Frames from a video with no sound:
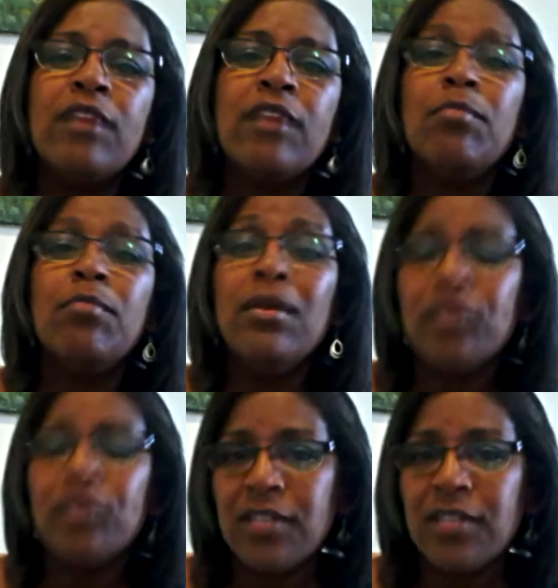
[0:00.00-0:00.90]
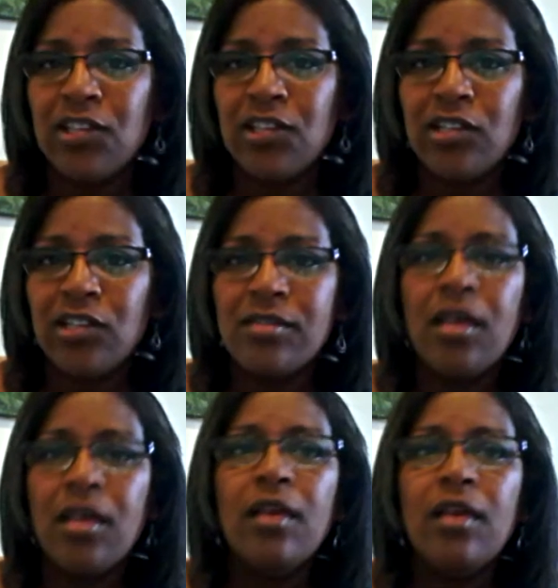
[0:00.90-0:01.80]
have meal stations.
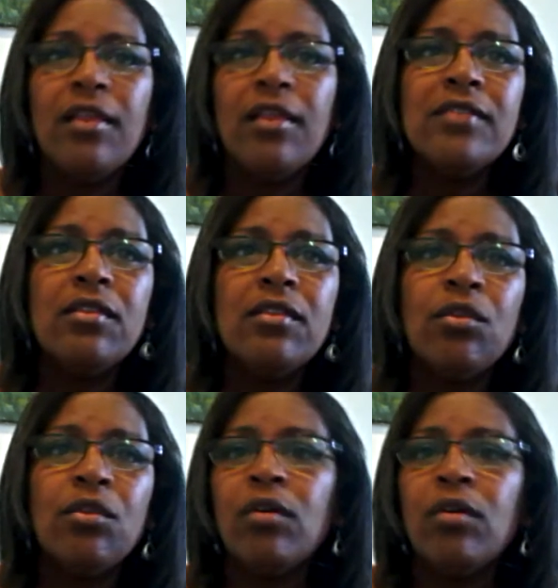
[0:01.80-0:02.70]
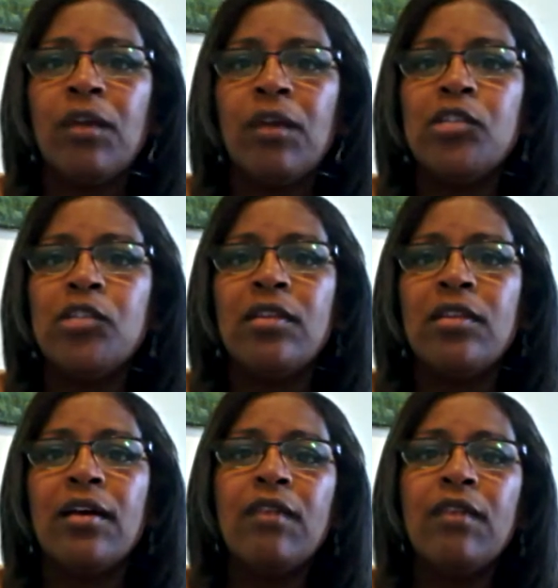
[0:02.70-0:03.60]
That's a third option
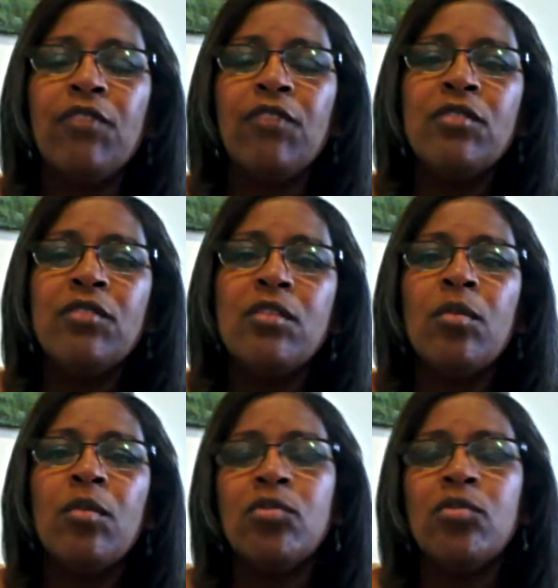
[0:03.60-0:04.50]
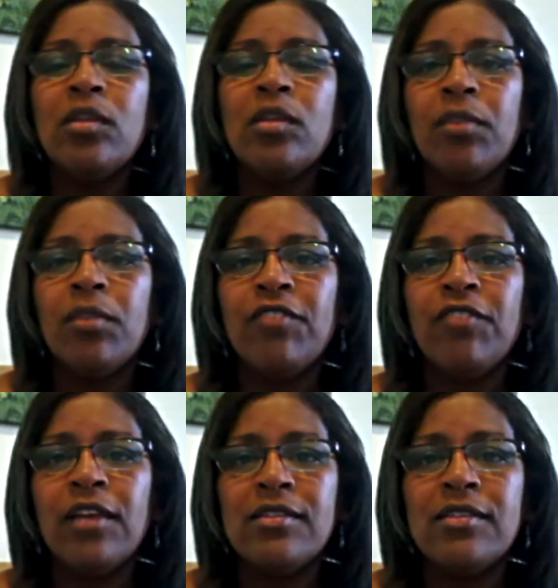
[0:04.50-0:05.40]
that falls somewhere between the
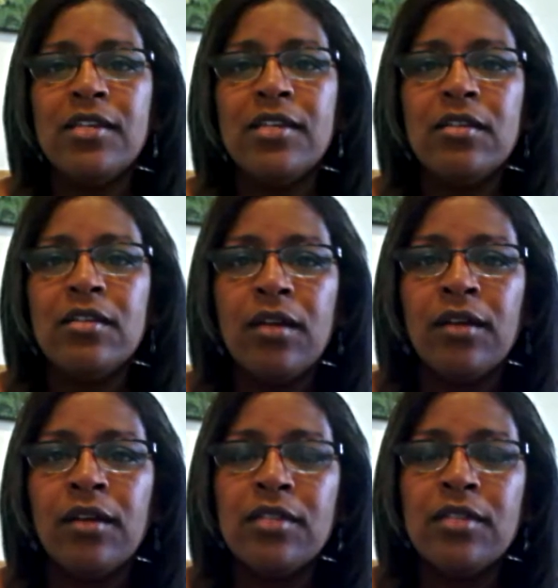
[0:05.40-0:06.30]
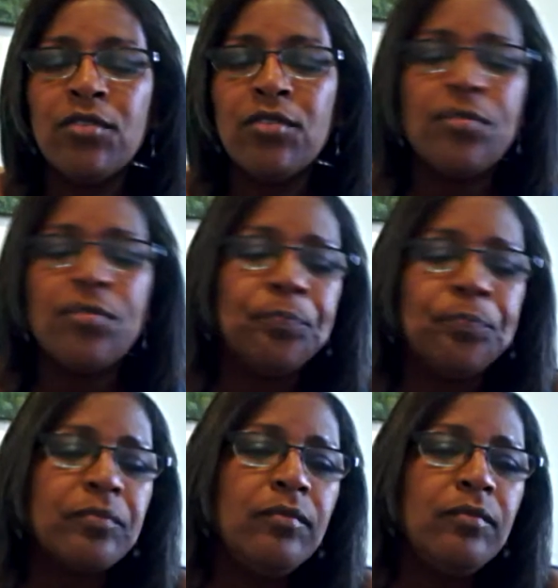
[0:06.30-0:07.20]
buffet and the seated dinners.
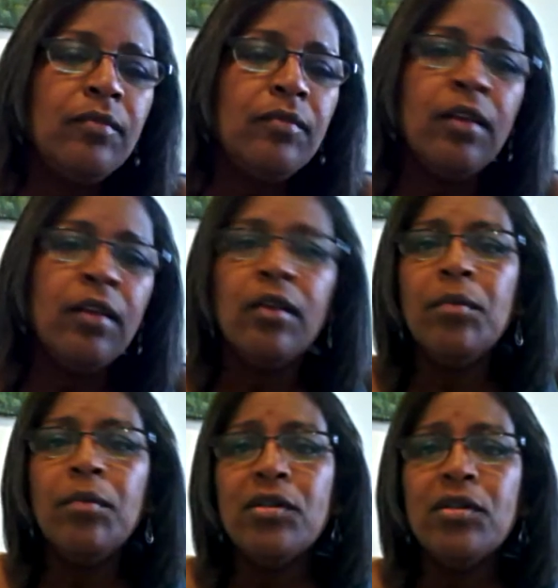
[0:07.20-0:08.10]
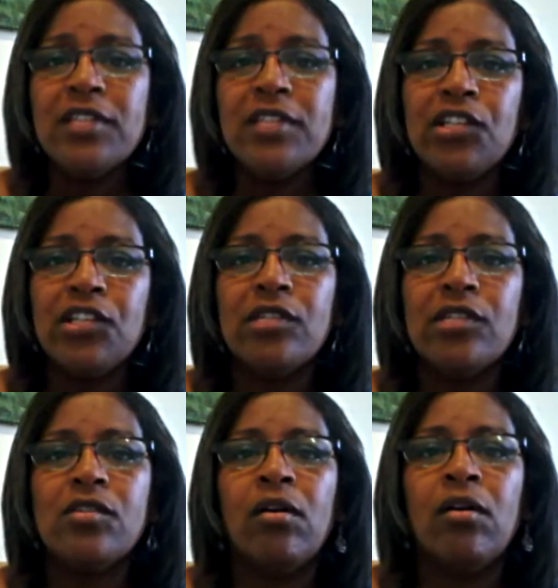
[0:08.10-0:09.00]
Meal
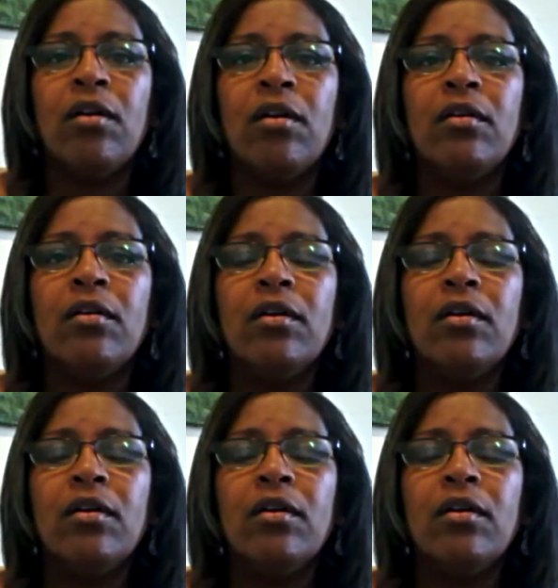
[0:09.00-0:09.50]
stations are